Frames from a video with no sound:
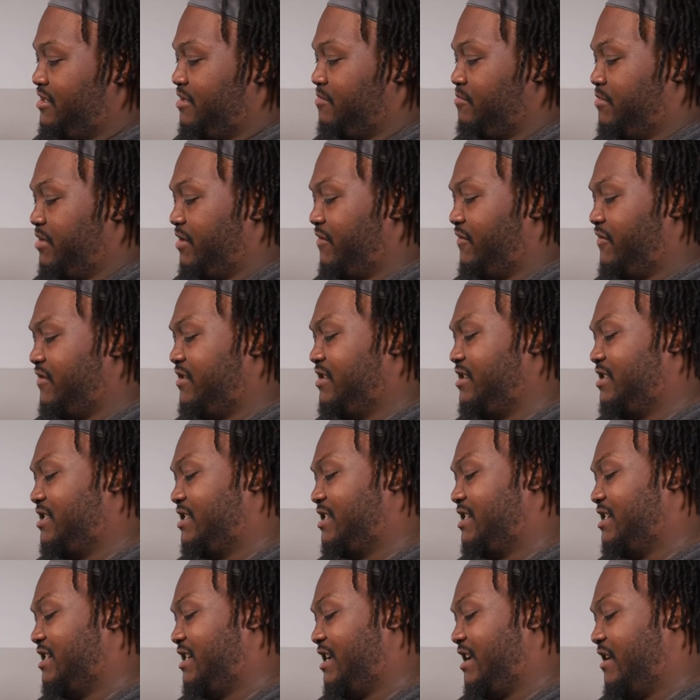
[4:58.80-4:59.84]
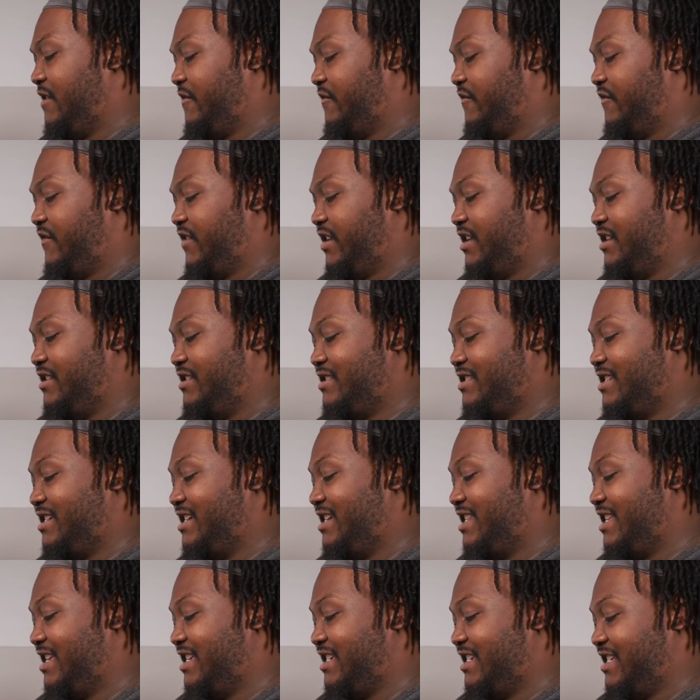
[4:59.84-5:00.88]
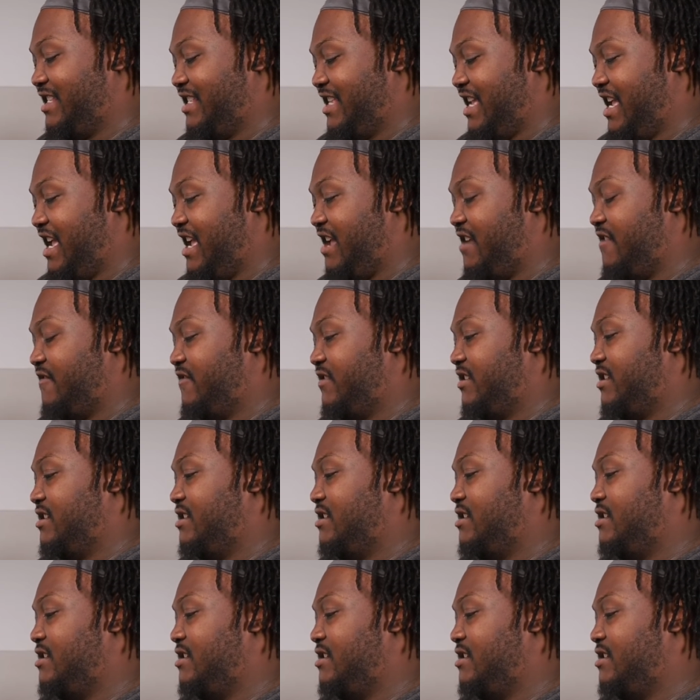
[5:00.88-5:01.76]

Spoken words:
But it feels good. It feels good. It's just heavy.